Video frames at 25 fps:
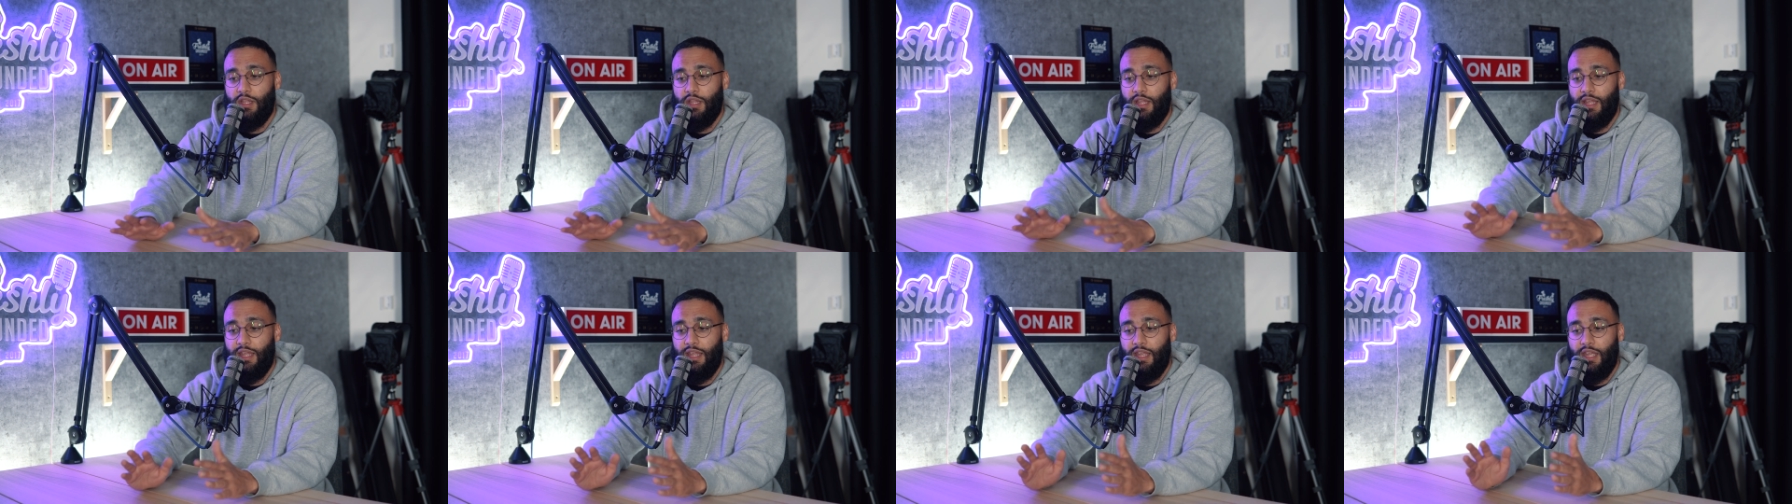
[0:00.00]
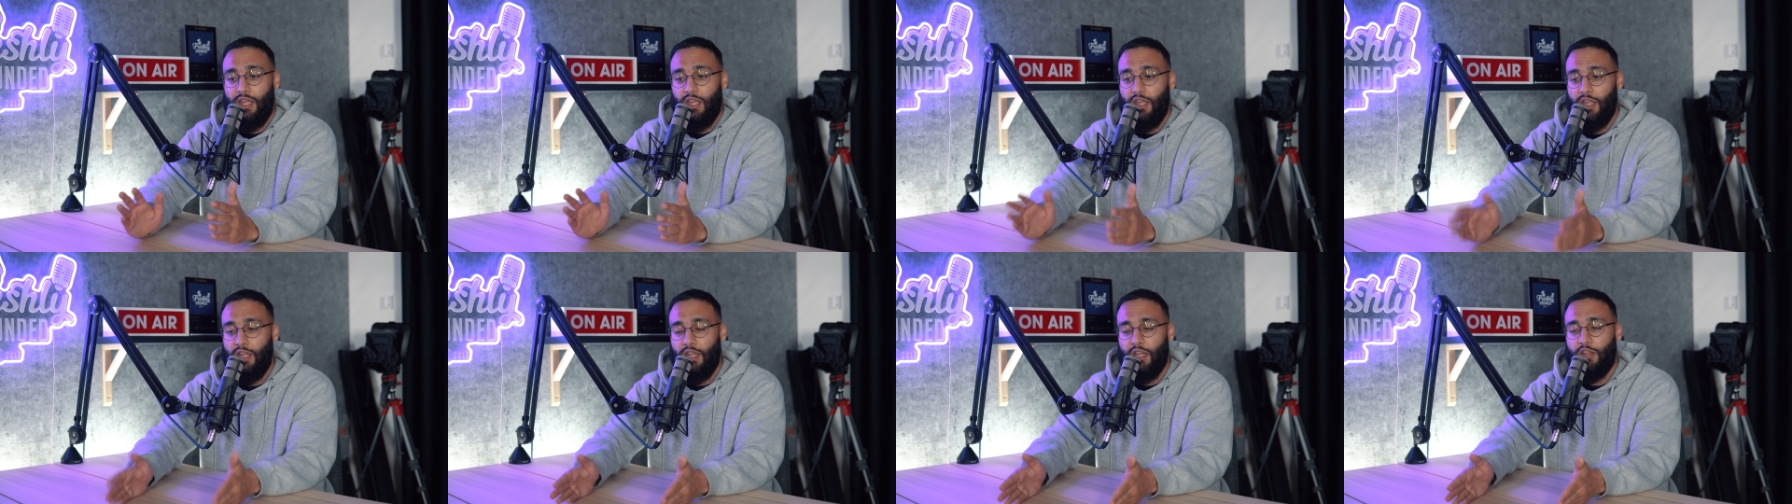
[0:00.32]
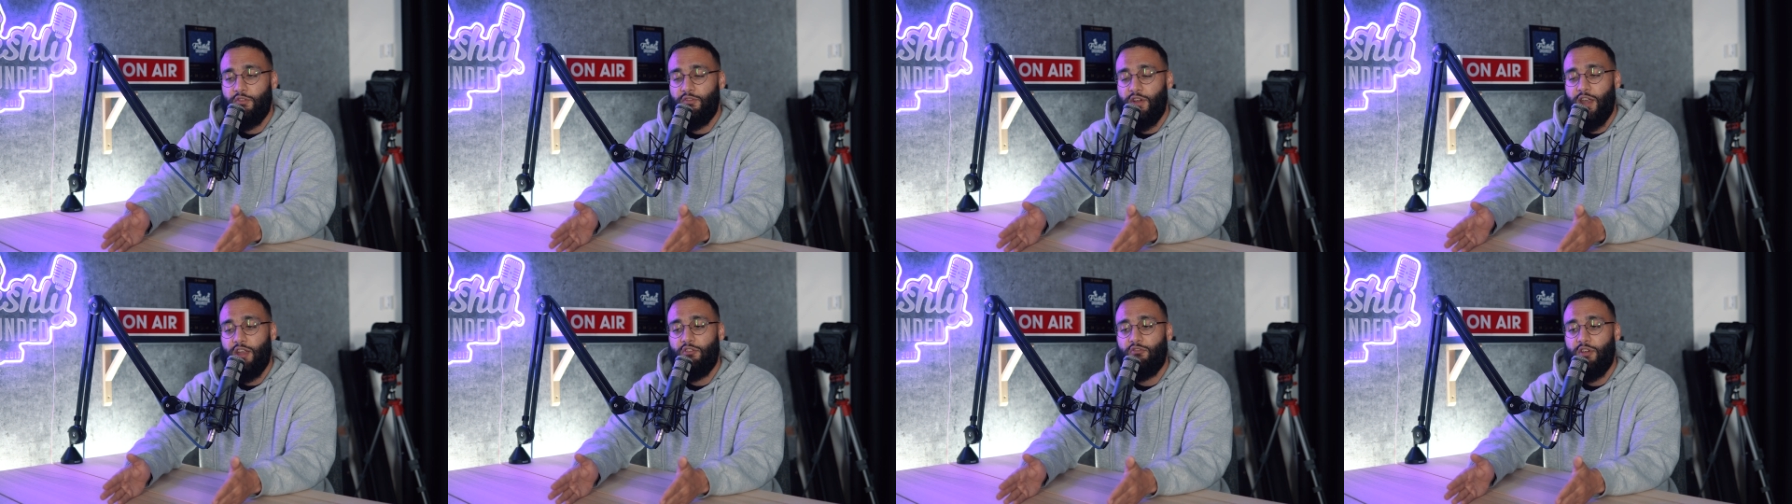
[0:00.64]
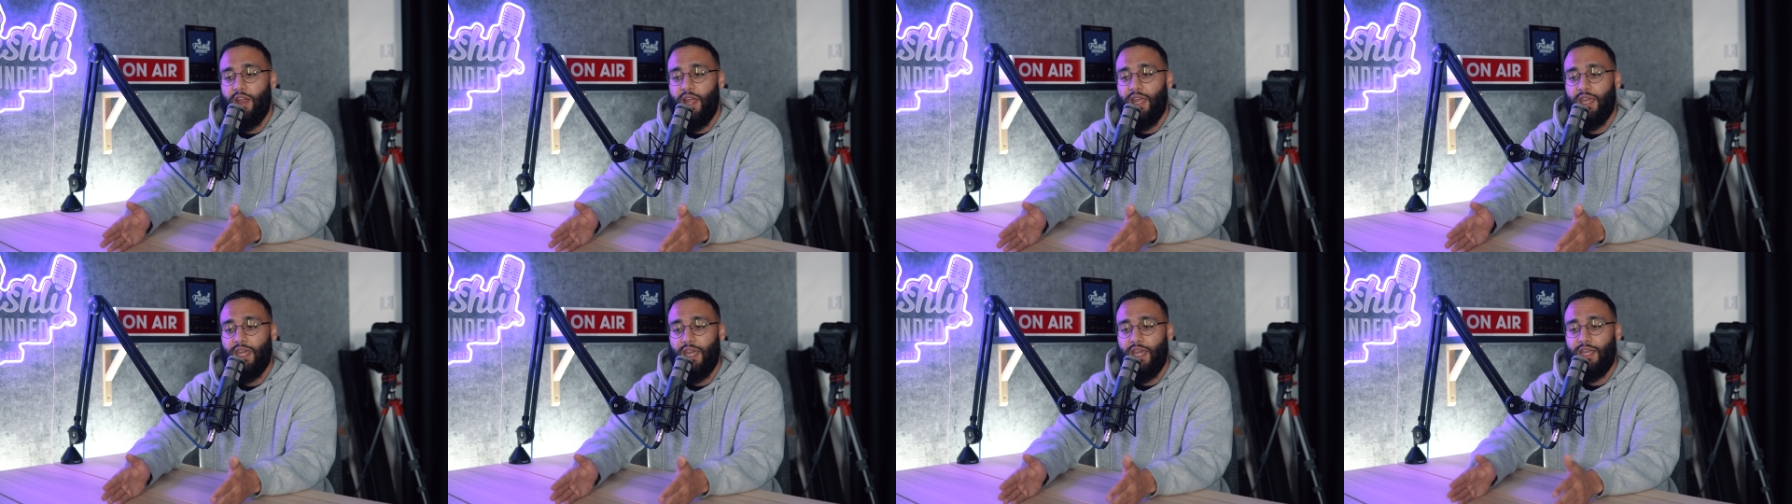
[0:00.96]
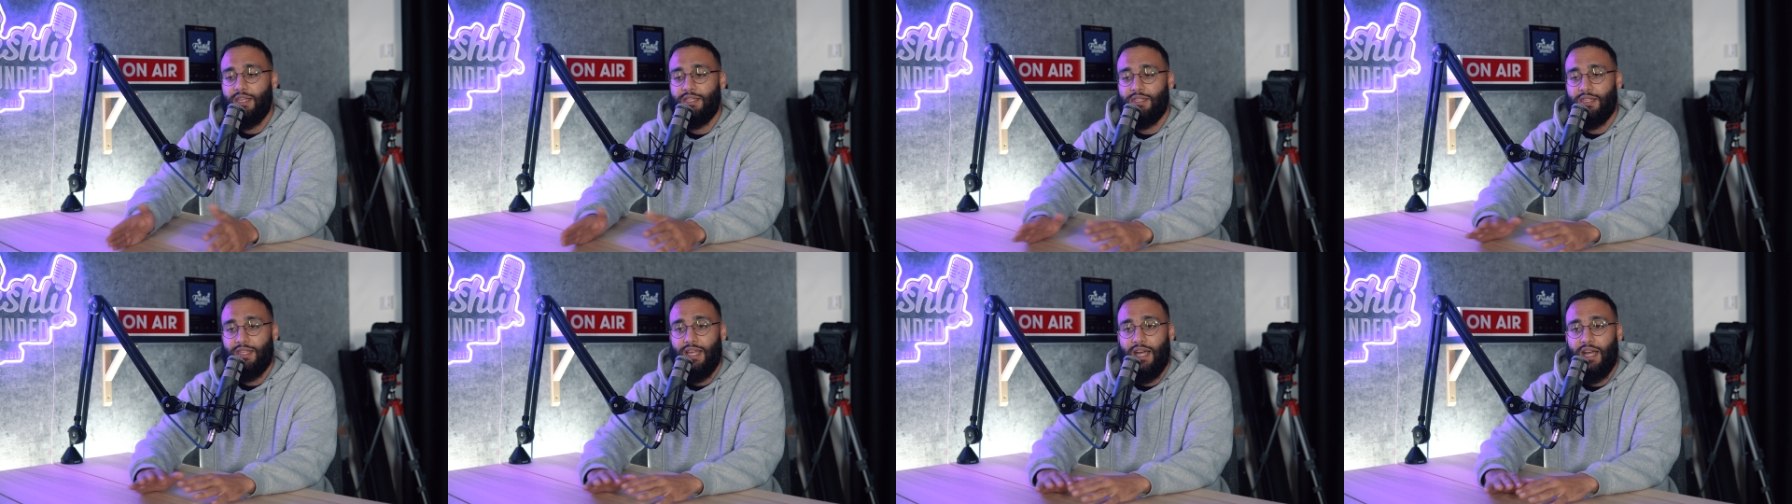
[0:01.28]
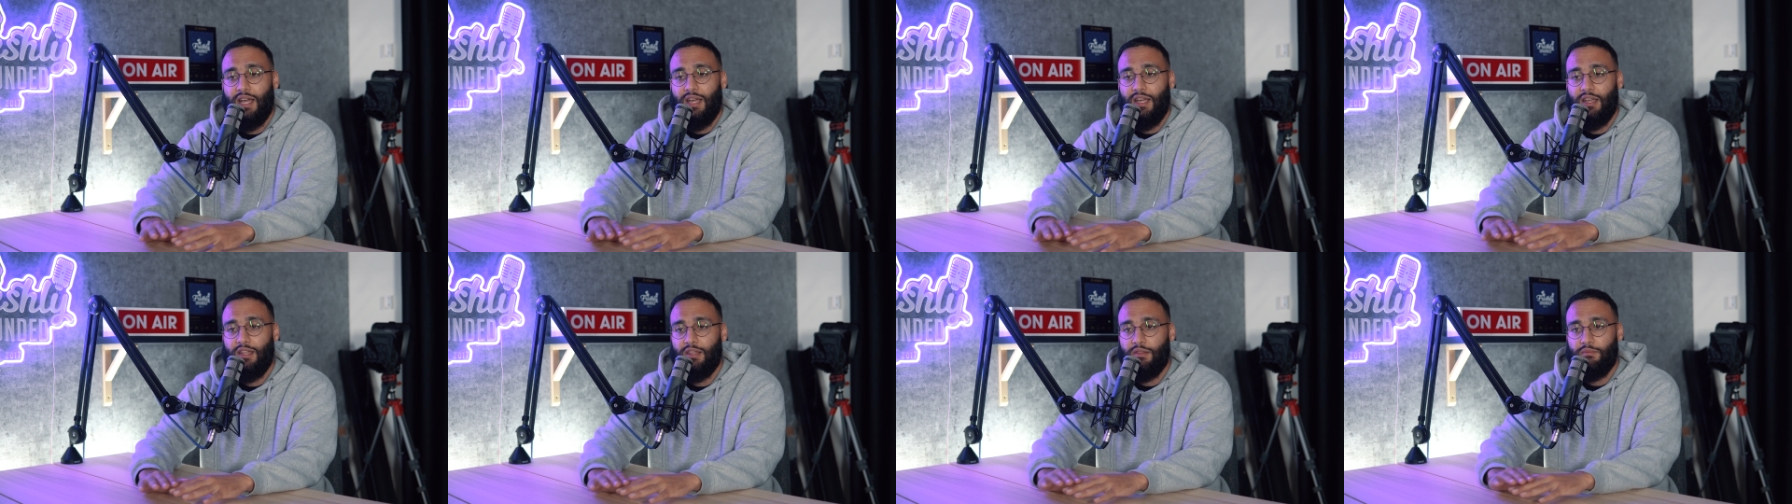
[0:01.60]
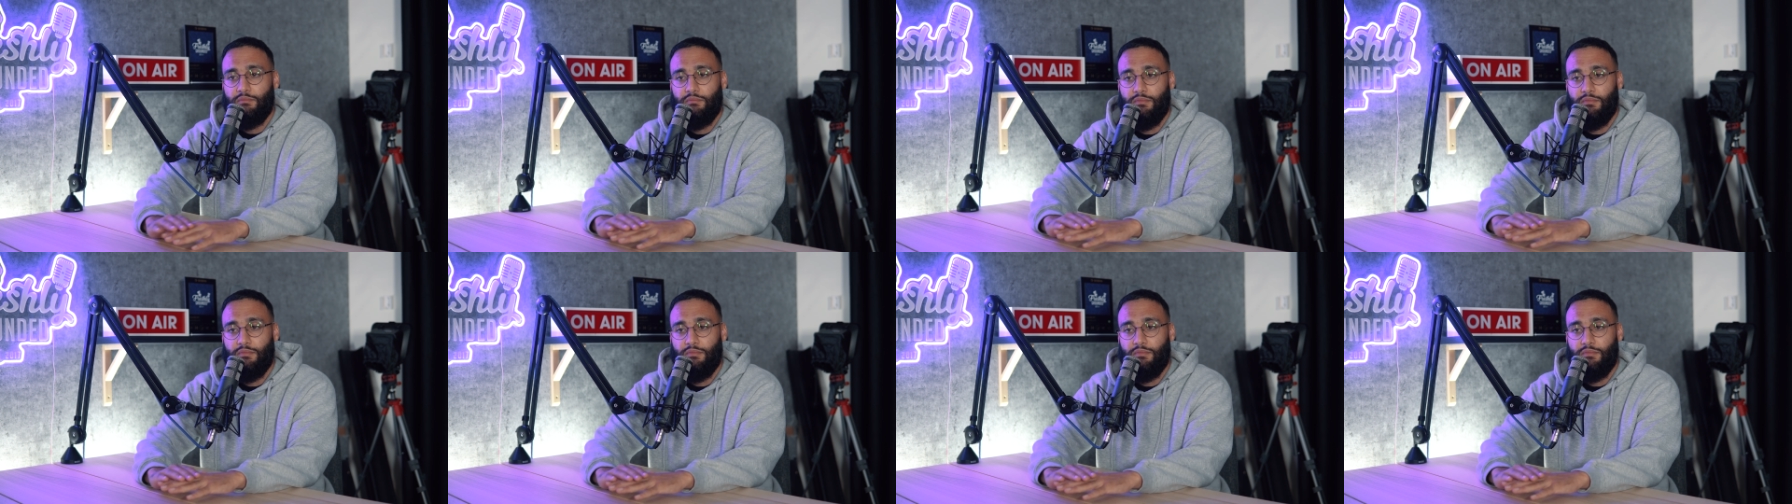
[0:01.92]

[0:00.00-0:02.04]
in a very rare case that